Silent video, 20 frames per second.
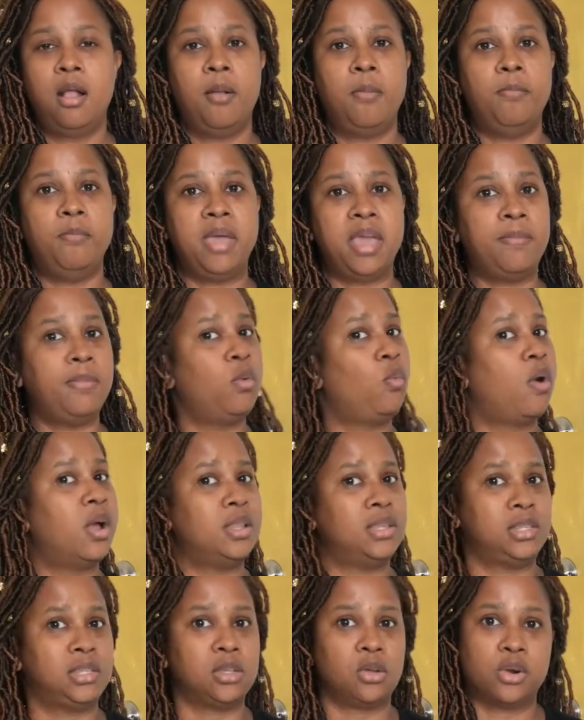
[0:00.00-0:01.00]
maybe
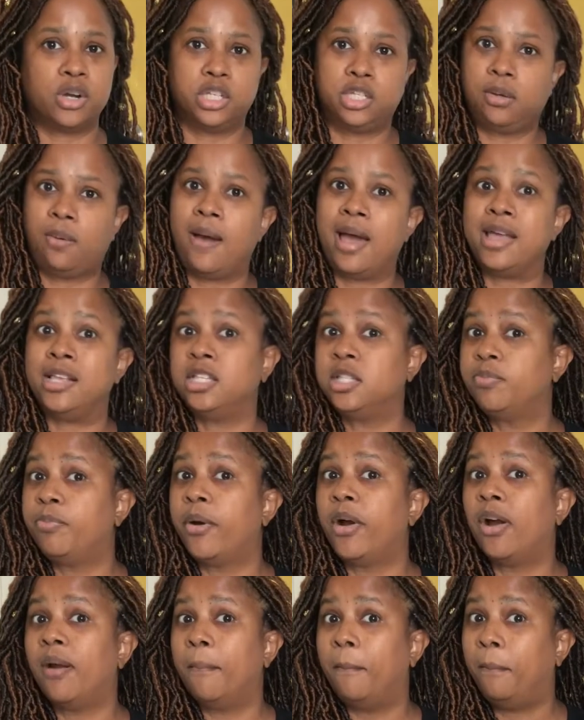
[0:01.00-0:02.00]
once or twice
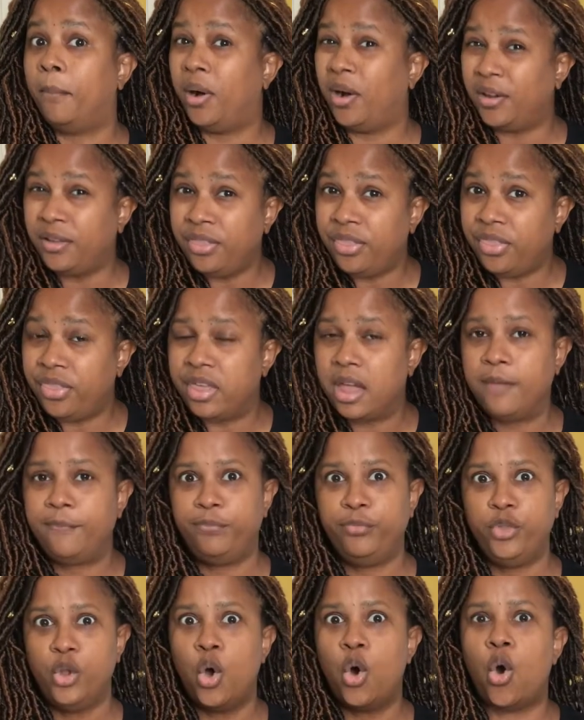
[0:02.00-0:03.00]
per month,
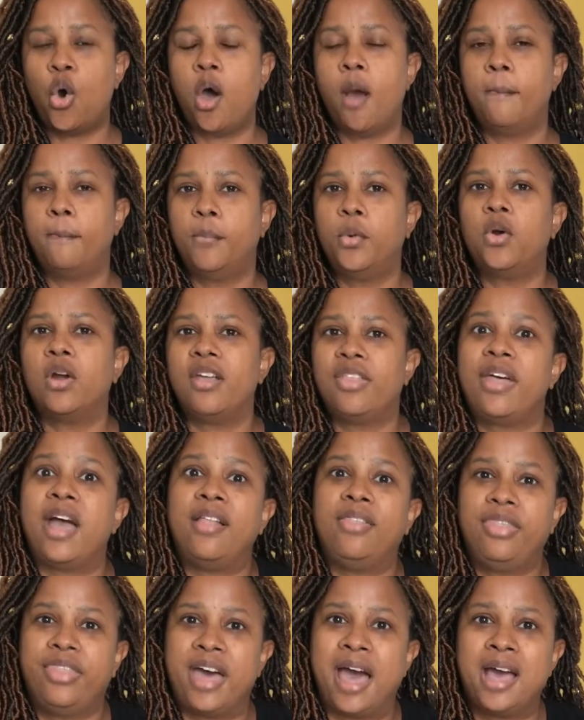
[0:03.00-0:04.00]
no more
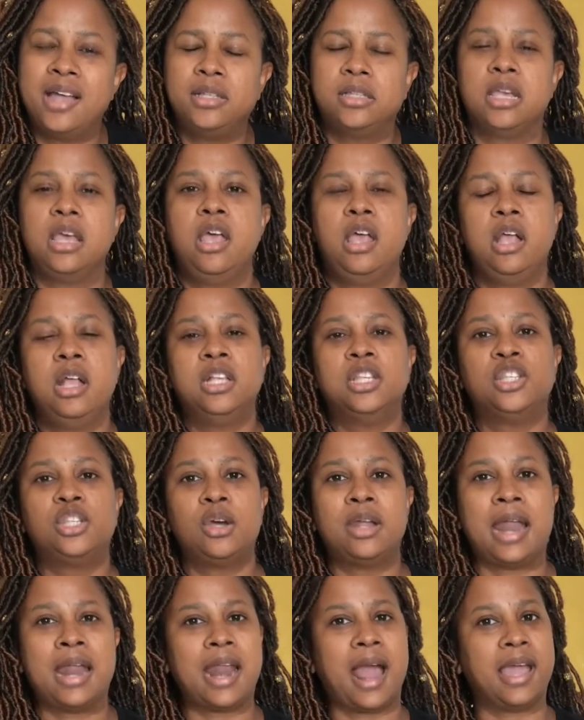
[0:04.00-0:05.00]
than that, so
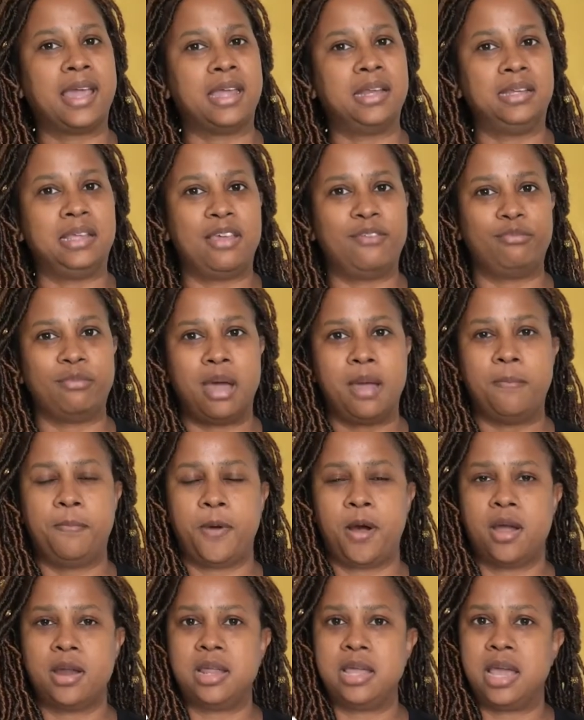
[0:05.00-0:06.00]
that I can give my
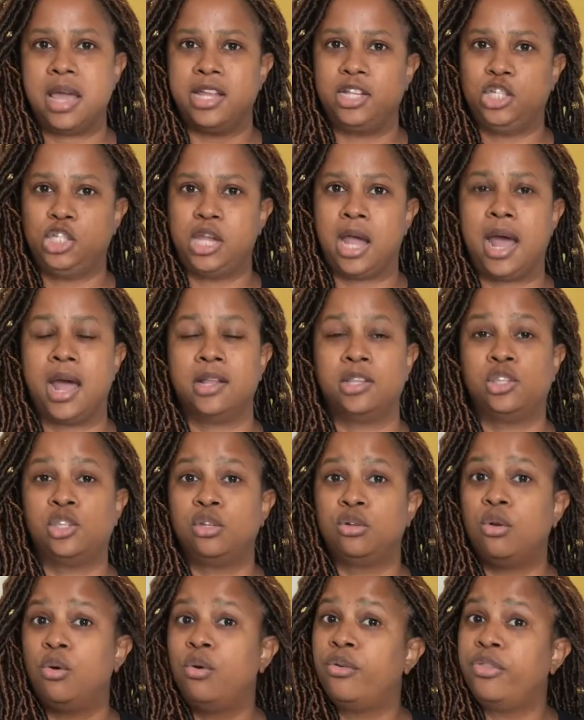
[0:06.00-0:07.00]
body a chance to
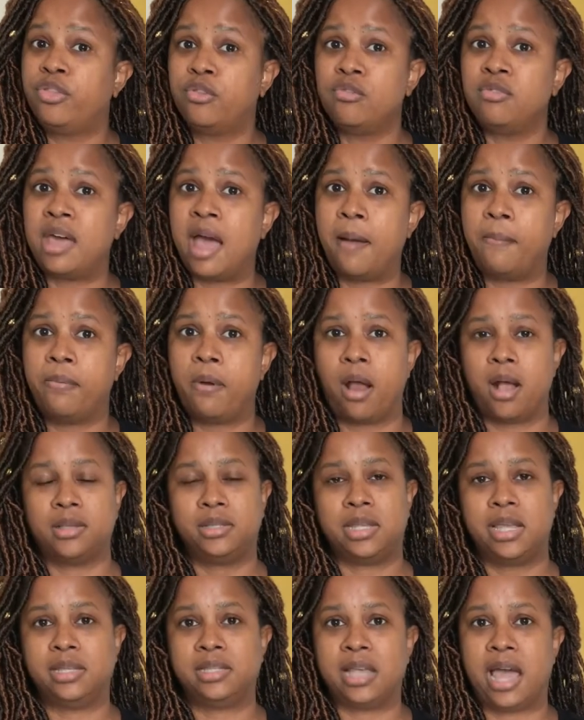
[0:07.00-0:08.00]
go through that
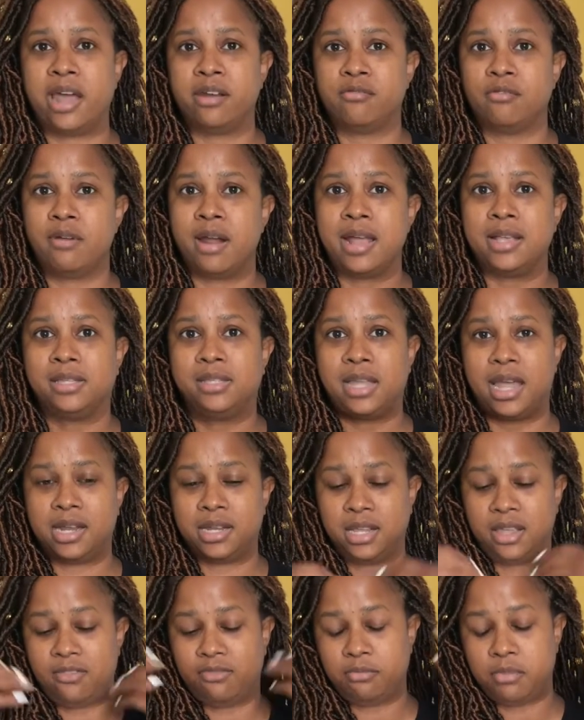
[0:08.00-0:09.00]
process and rest and
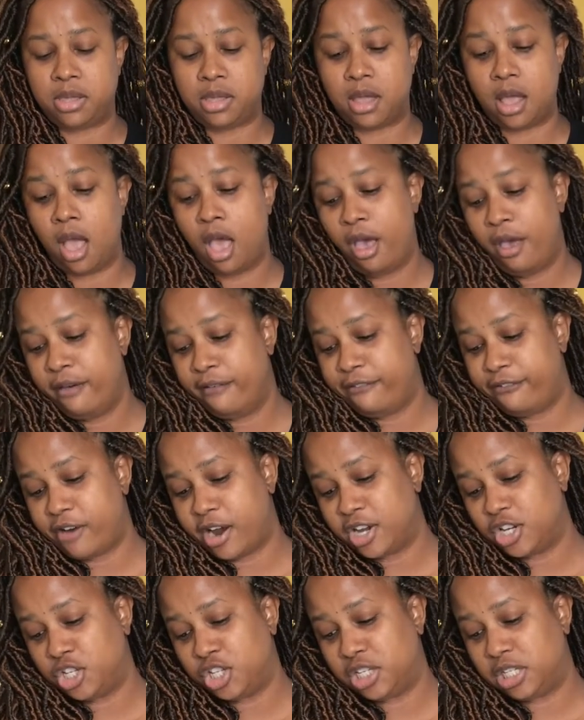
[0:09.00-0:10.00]
give me
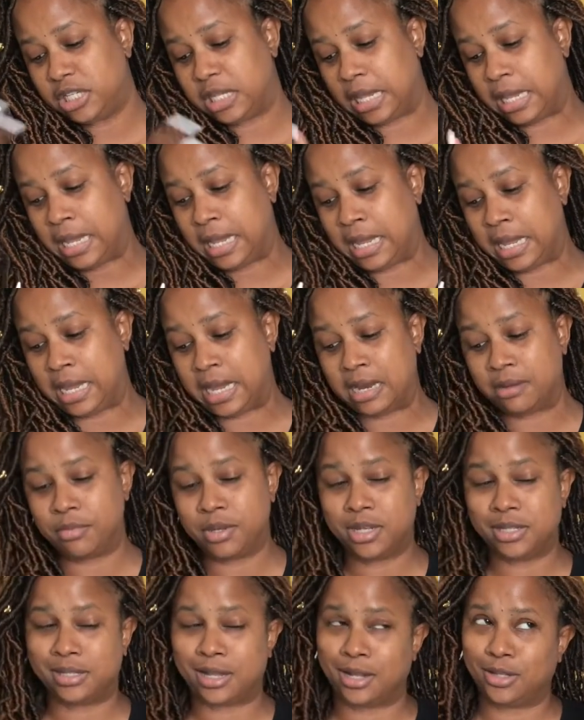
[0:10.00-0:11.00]
fresh skin,
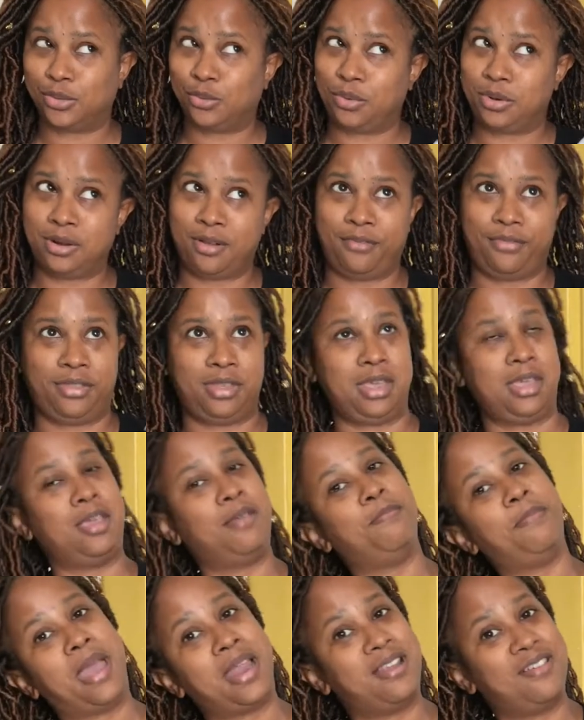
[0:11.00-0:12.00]
because that's one of the
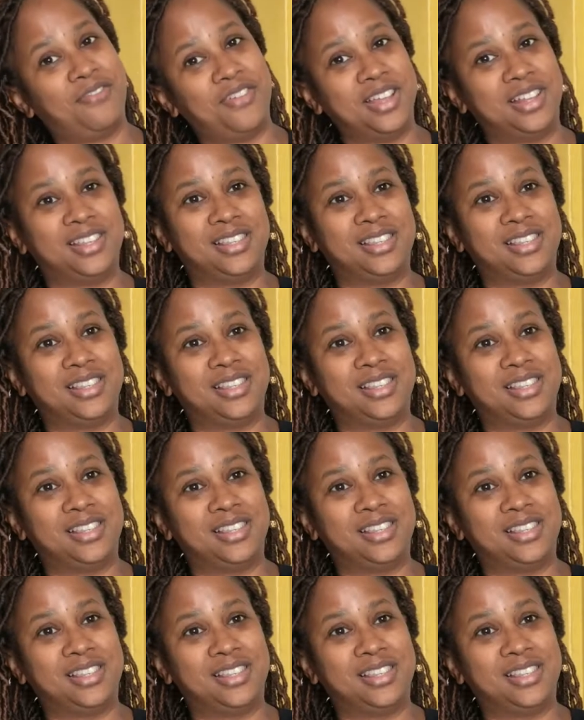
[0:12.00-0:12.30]
benefits.